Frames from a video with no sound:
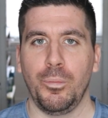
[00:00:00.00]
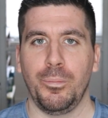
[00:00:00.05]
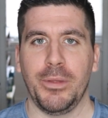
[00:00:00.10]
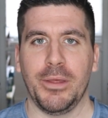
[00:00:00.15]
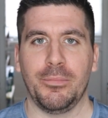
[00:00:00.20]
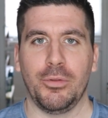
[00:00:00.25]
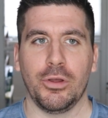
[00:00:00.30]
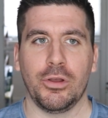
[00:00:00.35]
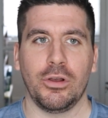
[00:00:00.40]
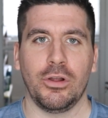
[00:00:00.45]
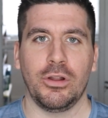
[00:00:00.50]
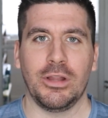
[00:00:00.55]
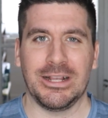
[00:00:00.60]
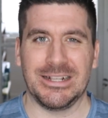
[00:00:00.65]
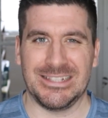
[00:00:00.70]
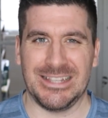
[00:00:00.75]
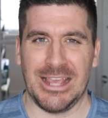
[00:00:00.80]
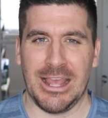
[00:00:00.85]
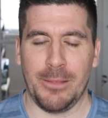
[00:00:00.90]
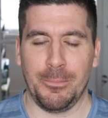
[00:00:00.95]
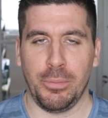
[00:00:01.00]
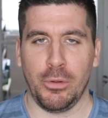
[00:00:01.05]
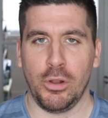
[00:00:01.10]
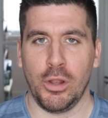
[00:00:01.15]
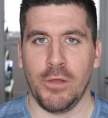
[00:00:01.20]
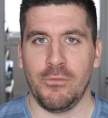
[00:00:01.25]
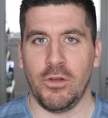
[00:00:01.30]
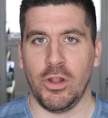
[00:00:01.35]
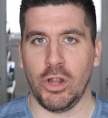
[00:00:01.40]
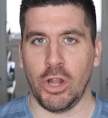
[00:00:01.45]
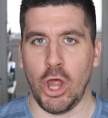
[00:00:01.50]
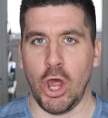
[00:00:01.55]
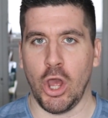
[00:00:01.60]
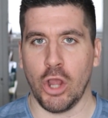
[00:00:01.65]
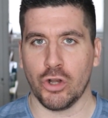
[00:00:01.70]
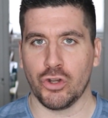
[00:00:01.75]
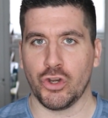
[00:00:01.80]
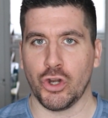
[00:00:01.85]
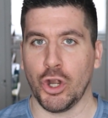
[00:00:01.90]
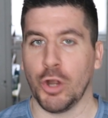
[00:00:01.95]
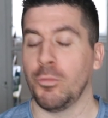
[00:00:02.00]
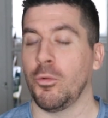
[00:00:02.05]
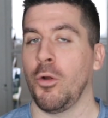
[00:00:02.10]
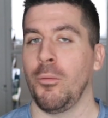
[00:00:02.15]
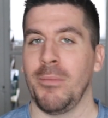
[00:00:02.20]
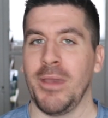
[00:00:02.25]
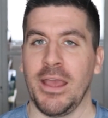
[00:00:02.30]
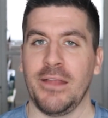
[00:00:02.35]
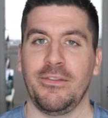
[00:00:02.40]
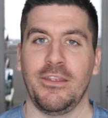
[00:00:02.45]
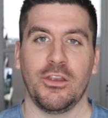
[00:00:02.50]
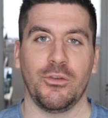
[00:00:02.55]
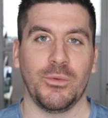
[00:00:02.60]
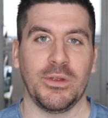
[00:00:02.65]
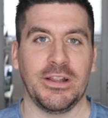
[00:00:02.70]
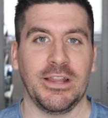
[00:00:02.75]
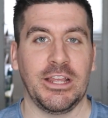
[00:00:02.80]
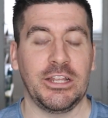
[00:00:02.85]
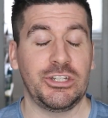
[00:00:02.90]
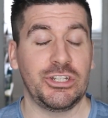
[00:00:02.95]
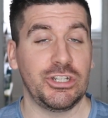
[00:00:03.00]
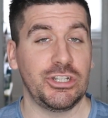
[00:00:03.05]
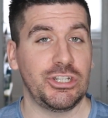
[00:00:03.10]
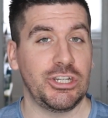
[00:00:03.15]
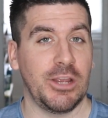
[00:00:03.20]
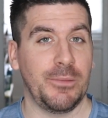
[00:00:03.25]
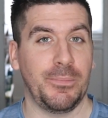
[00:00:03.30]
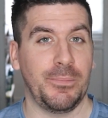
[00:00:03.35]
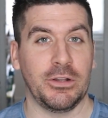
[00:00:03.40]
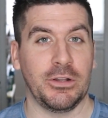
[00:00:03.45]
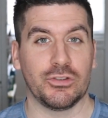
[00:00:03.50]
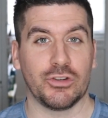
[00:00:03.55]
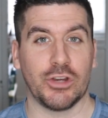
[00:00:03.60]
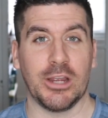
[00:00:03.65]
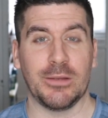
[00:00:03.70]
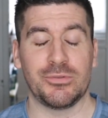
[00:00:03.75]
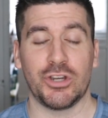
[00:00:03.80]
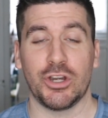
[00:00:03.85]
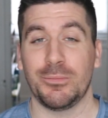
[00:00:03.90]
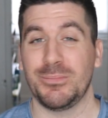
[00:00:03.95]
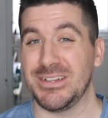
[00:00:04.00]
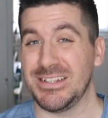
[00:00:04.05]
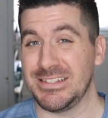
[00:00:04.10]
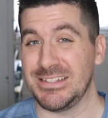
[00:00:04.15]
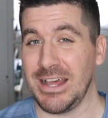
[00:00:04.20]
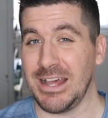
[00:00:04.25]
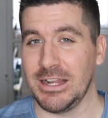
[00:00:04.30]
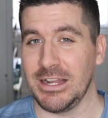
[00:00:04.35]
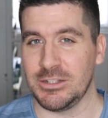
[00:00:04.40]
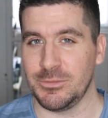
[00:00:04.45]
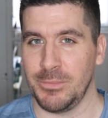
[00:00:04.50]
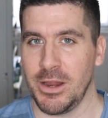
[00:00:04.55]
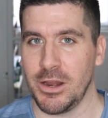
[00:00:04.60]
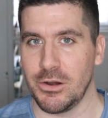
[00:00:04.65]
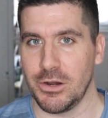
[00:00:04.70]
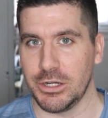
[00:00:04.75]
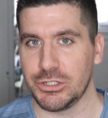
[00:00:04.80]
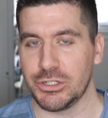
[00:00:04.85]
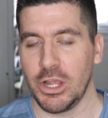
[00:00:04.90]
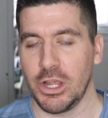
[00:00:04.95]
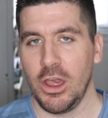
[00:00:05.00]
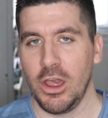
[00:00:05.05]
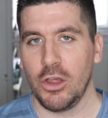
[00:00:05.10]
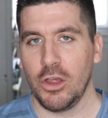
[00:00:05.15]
biblical example of a long term romantic relationship in Scripture besides marriage.